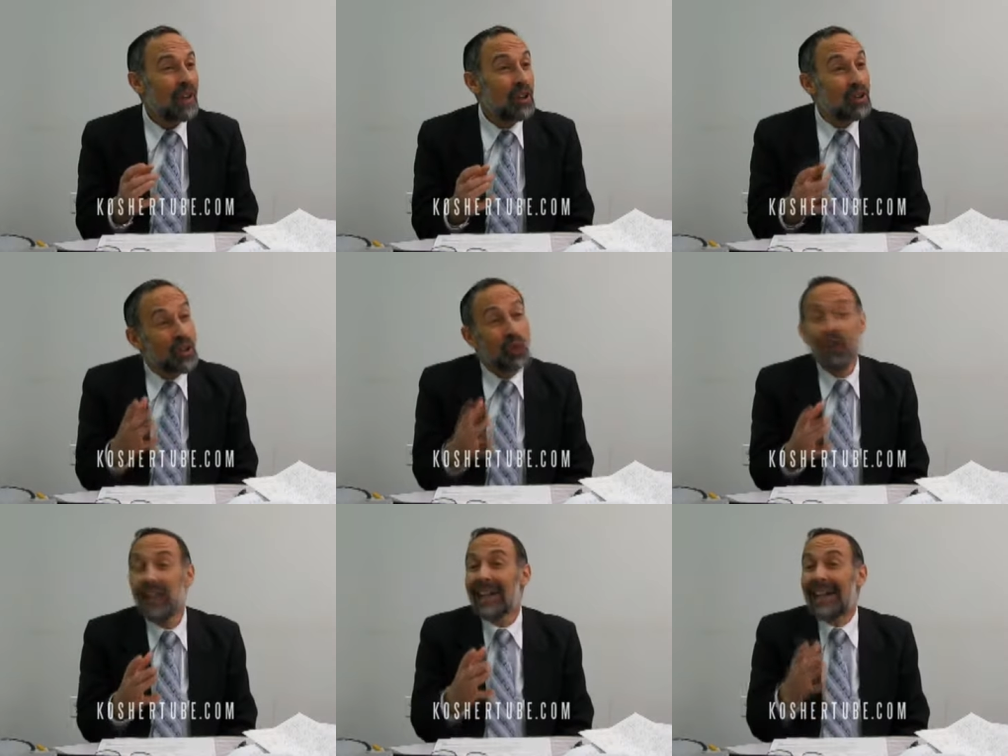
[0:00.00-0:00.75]
to
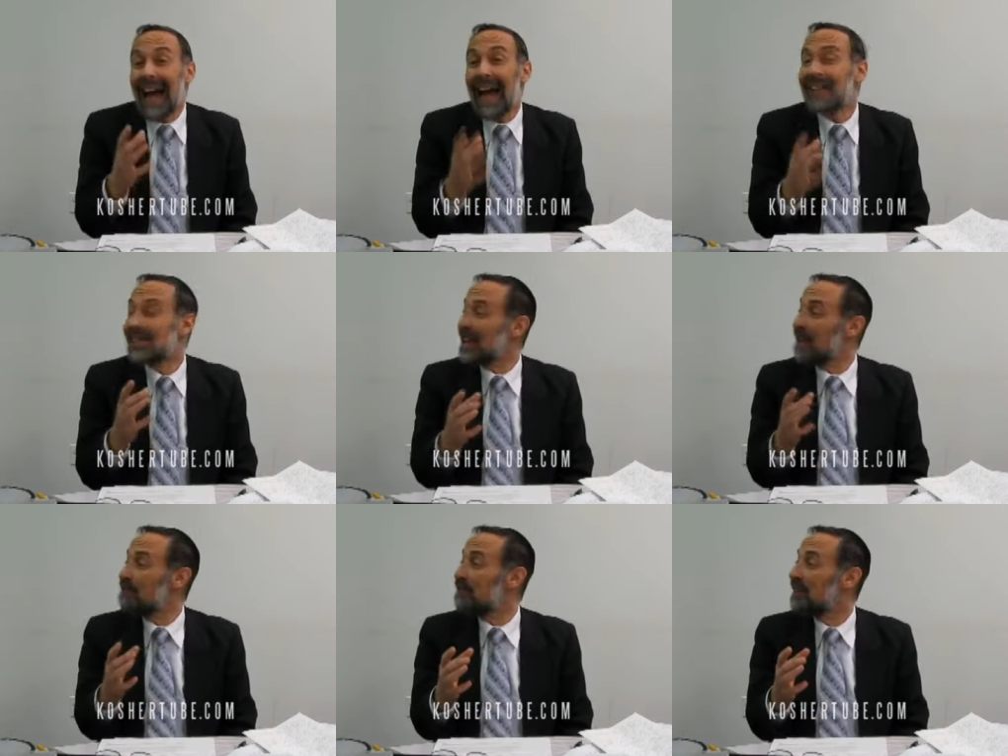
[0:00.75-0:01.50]
the
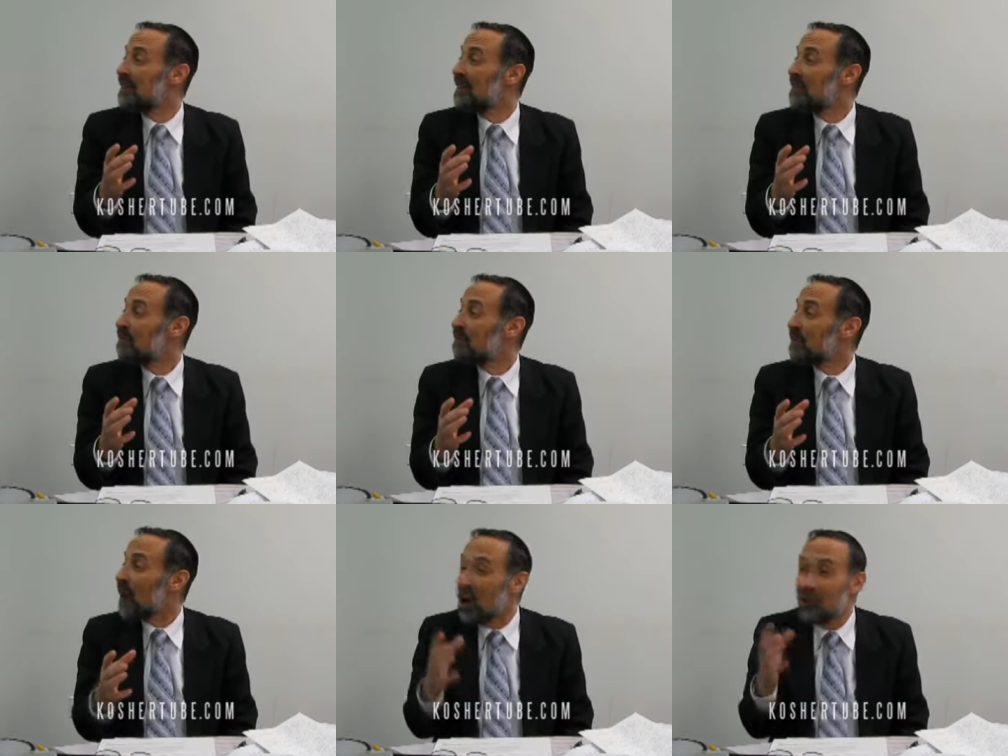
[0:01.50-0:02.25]
concept
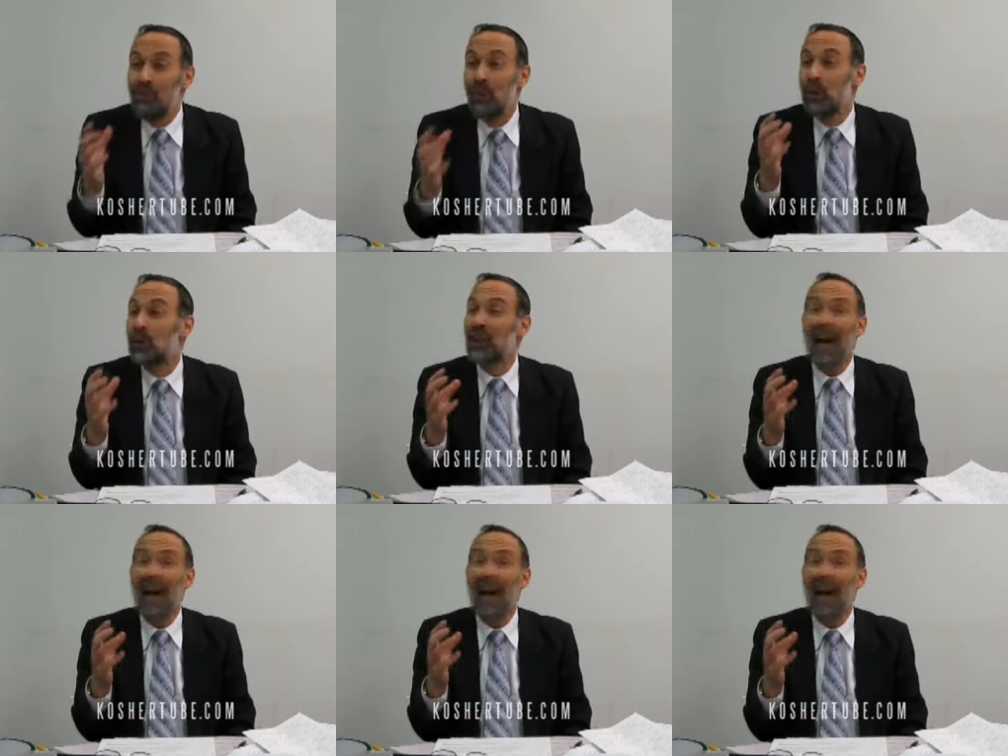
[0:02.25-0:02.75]
of busha,